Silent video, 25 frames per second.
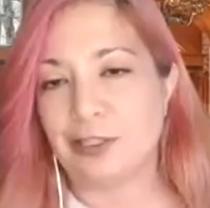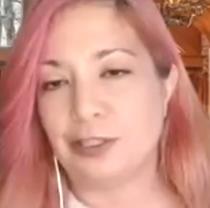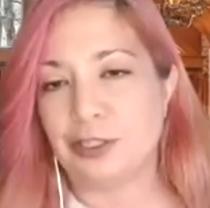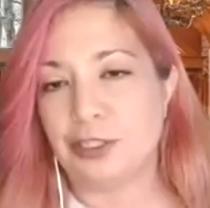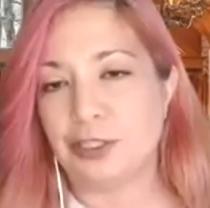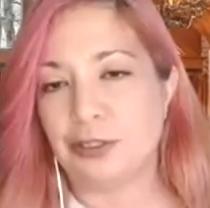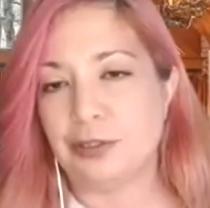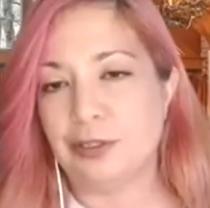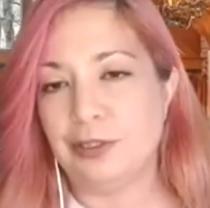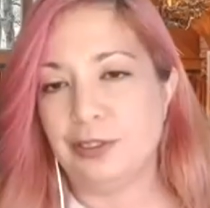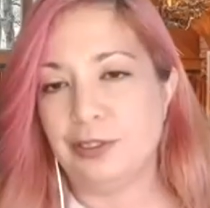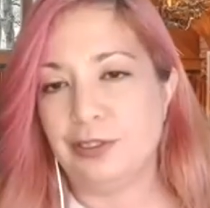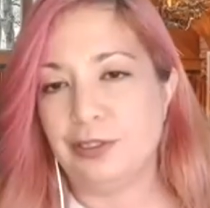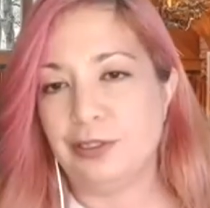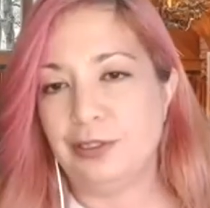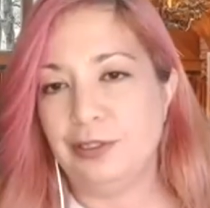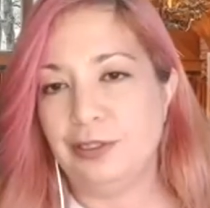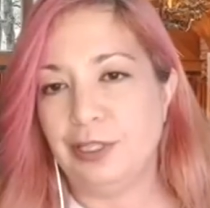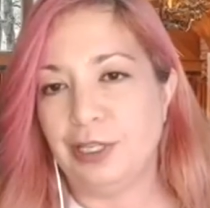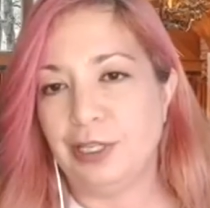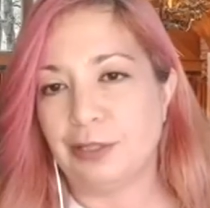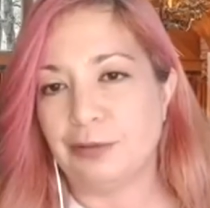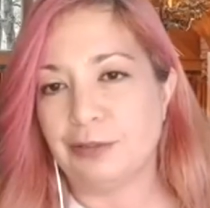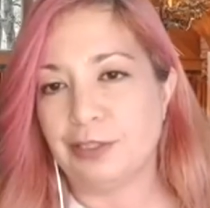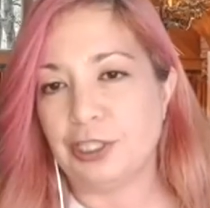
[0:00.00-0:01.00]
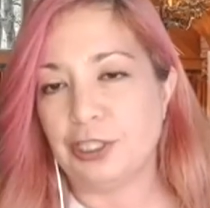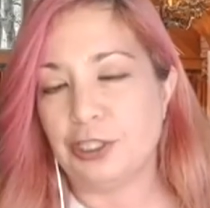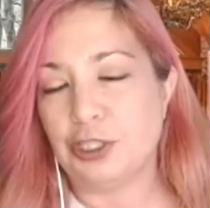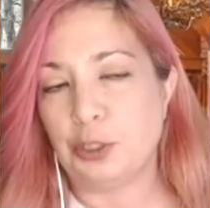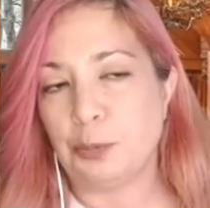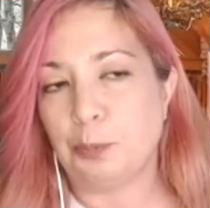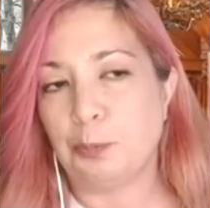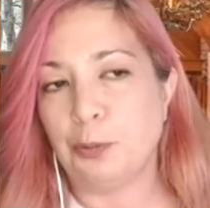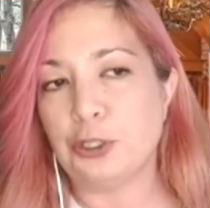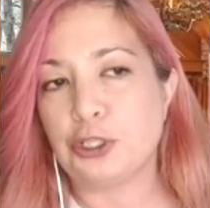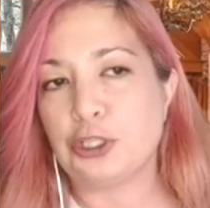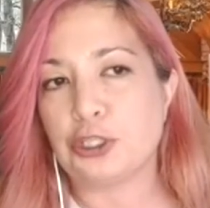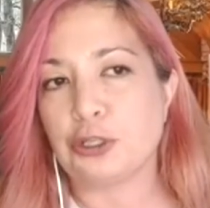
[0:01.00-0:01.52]
did you
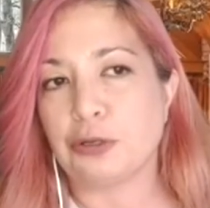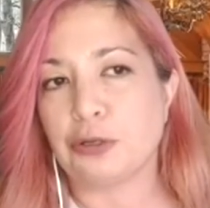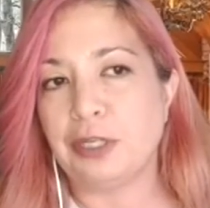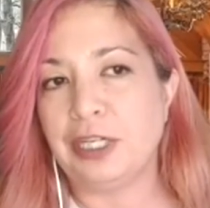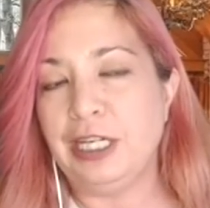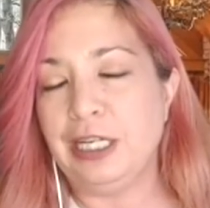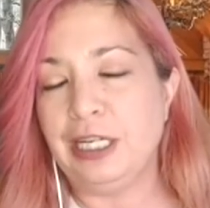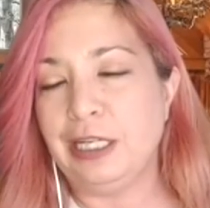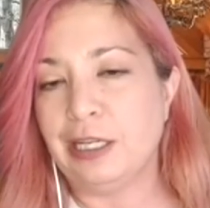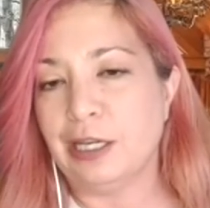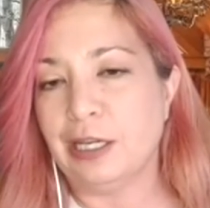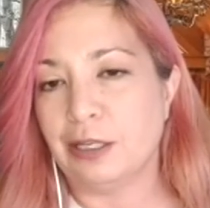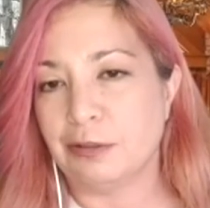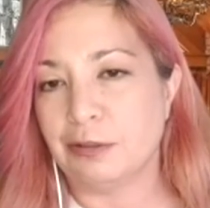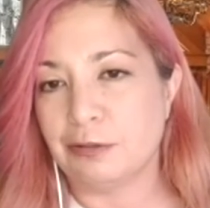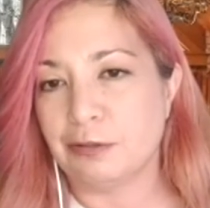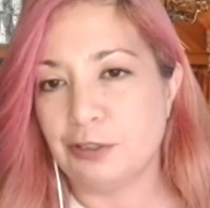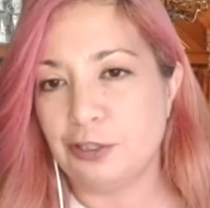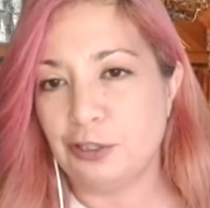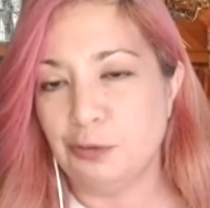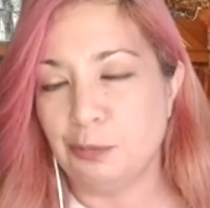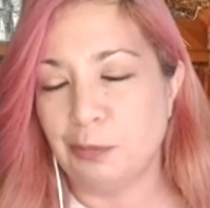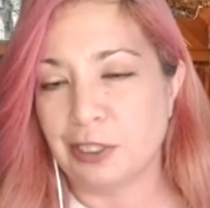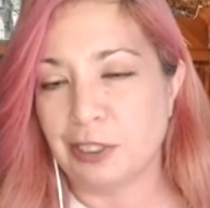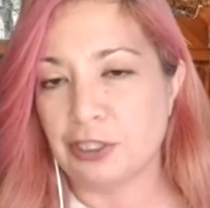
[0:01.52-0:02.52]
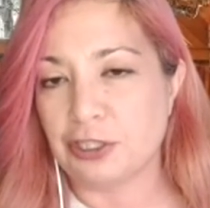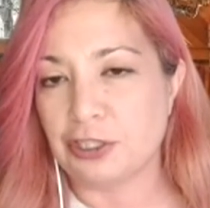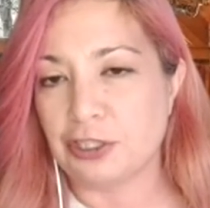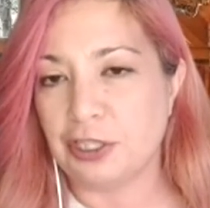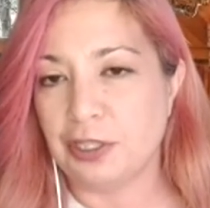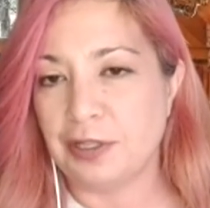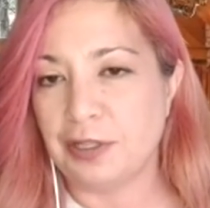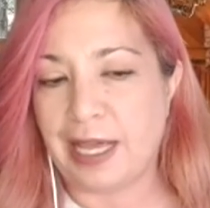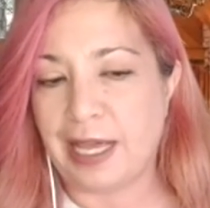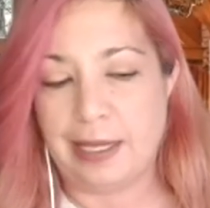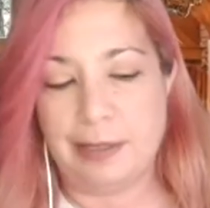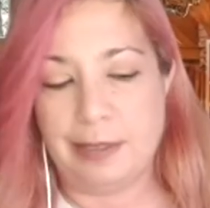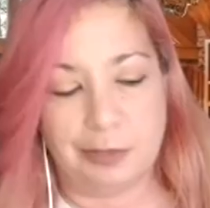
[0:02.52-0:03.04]
put your ego too much
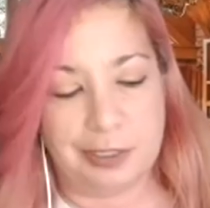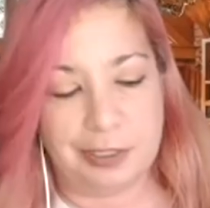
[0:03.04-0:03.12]
in that?